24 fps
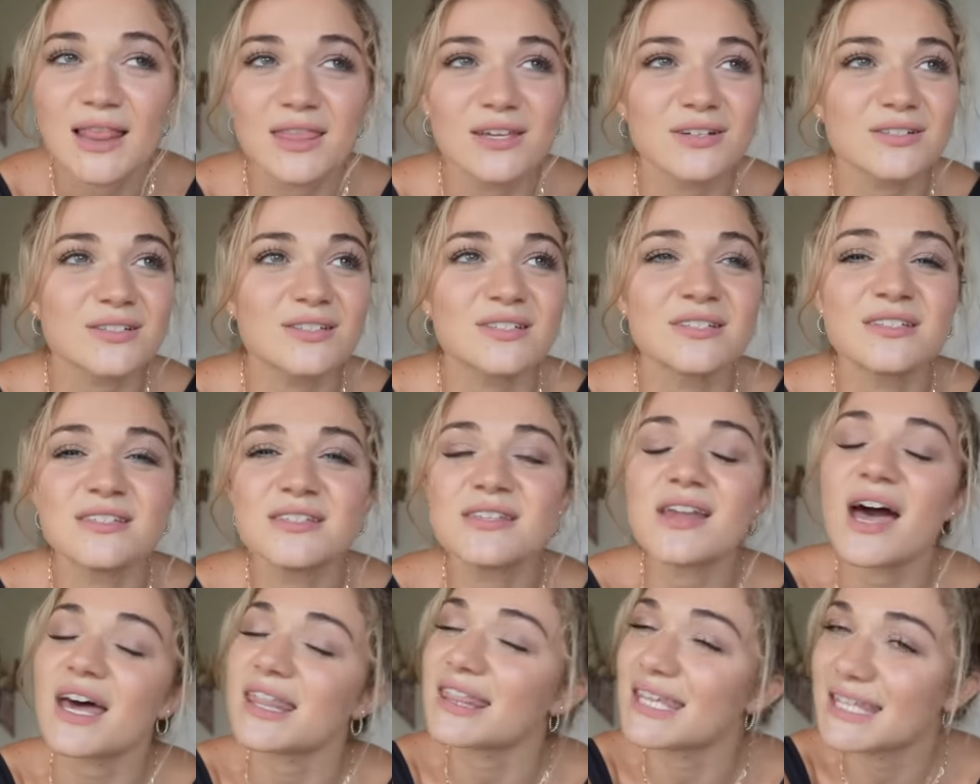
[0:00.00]
There's
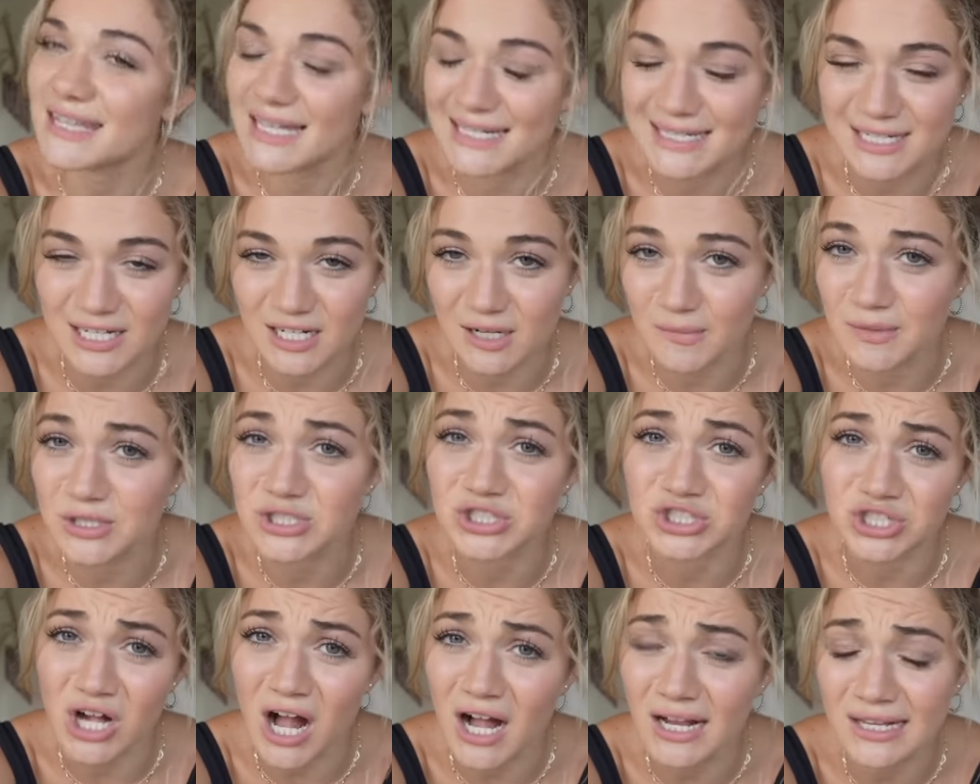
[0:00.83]
nothing that's going to be
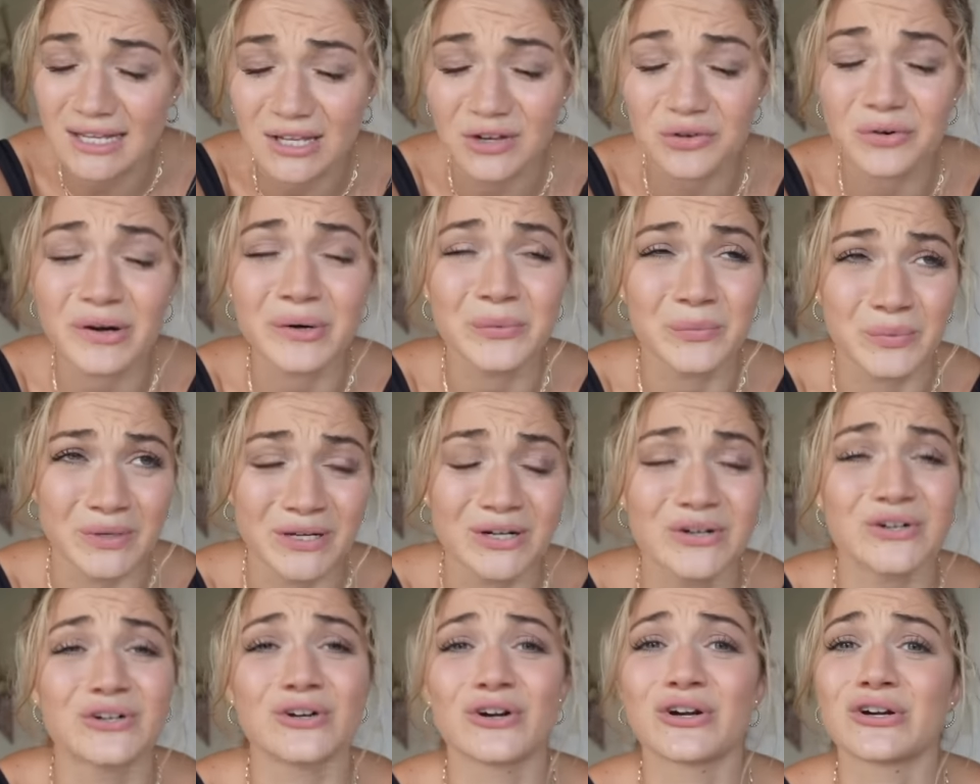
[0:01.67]
shocking or
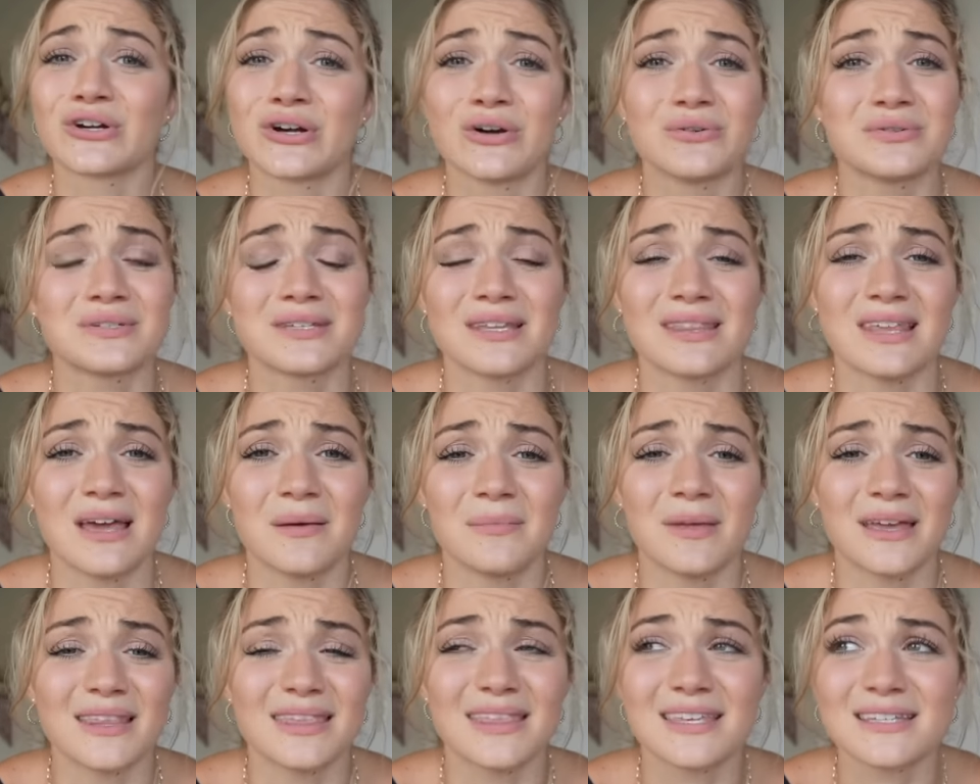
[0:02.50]
weird or gross to
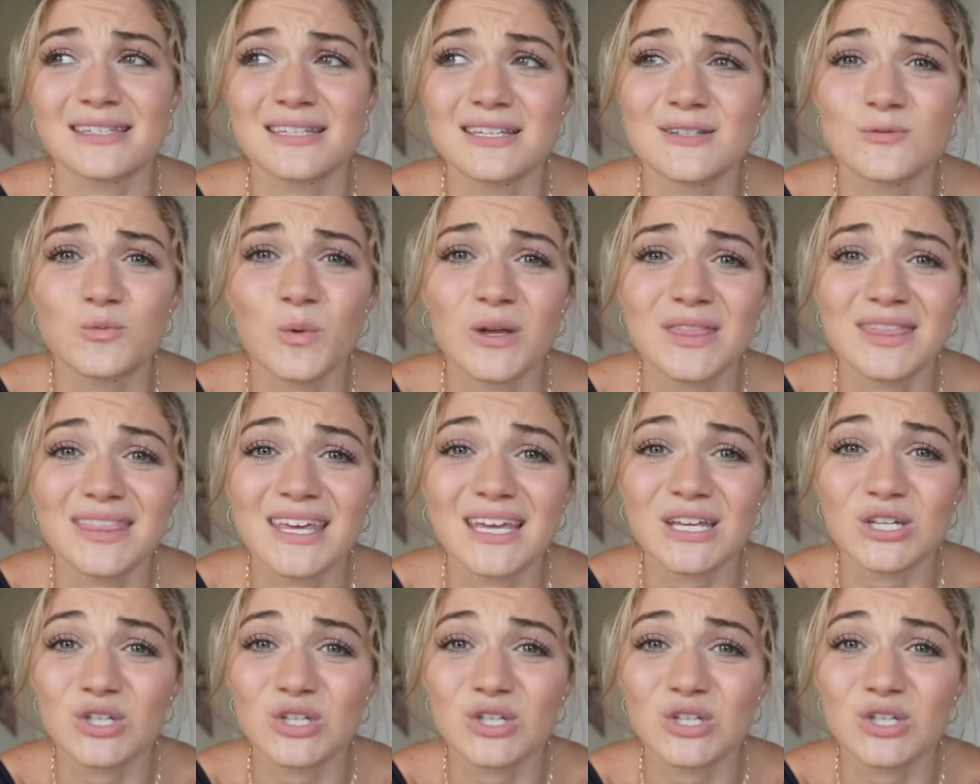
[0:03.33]
them. Like this is what they